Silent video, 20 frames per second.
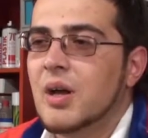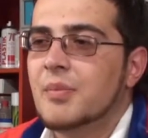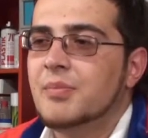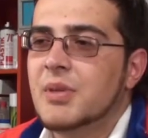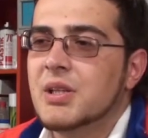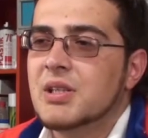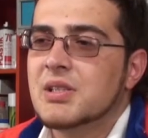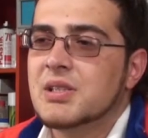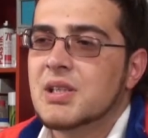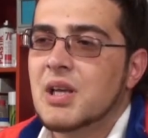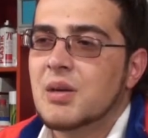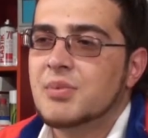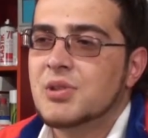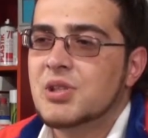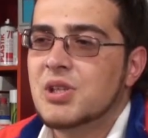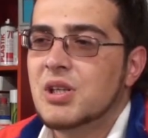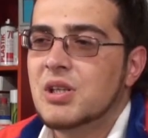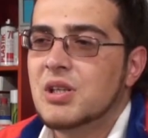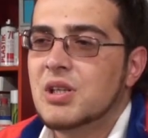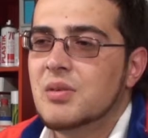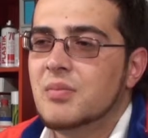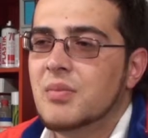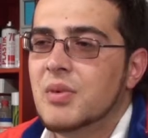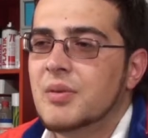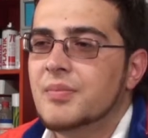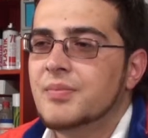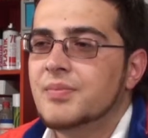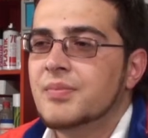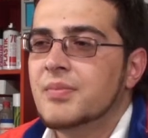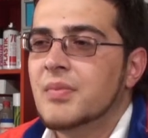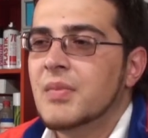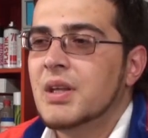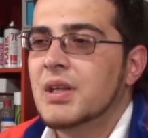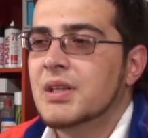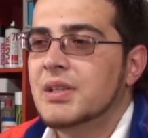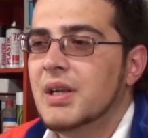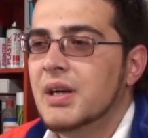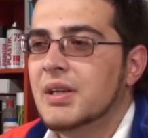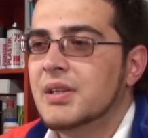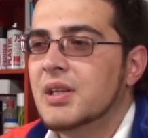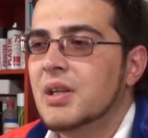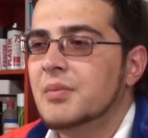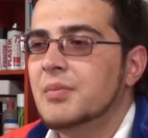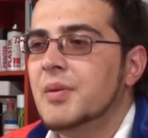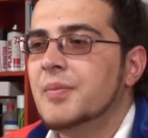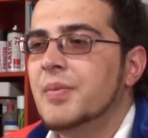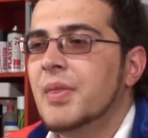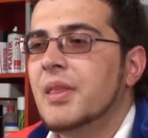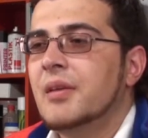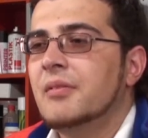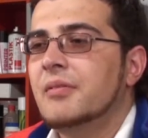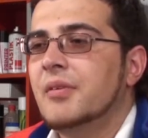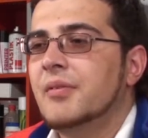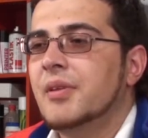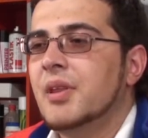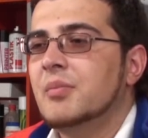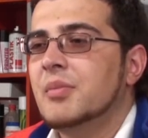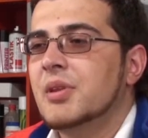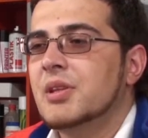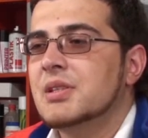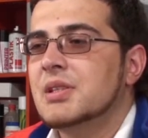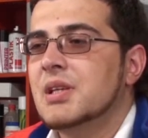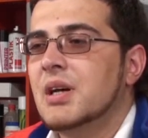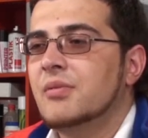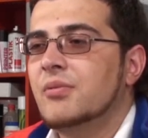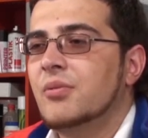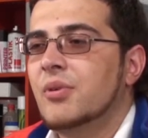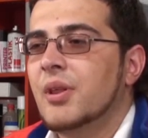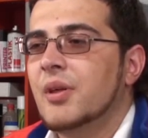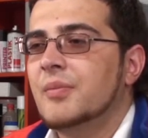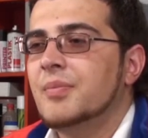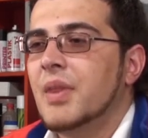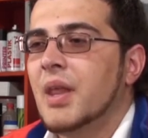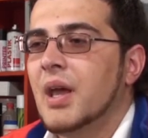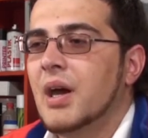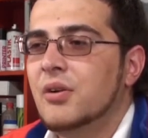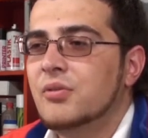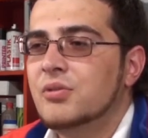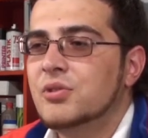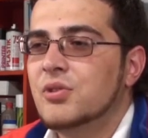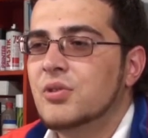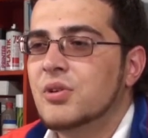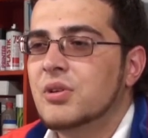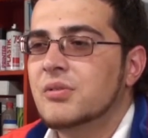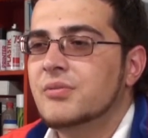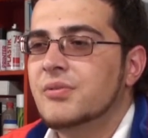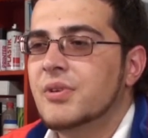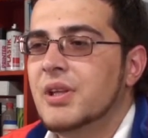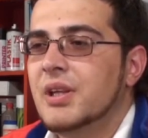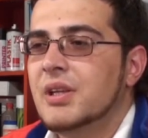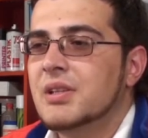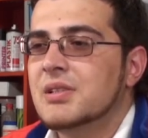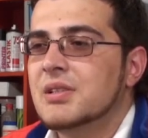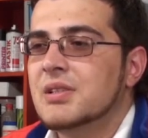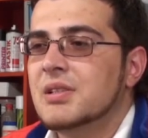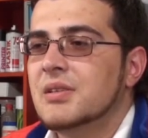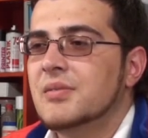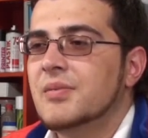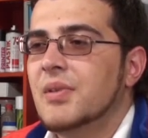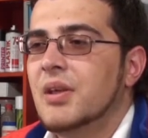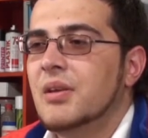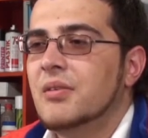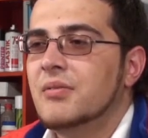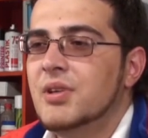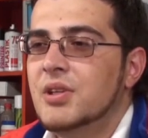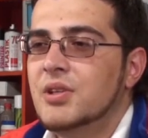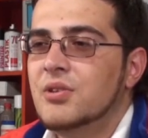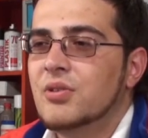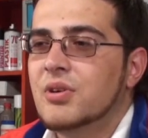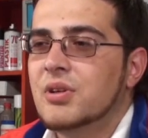during a call, audio conferences, address book management,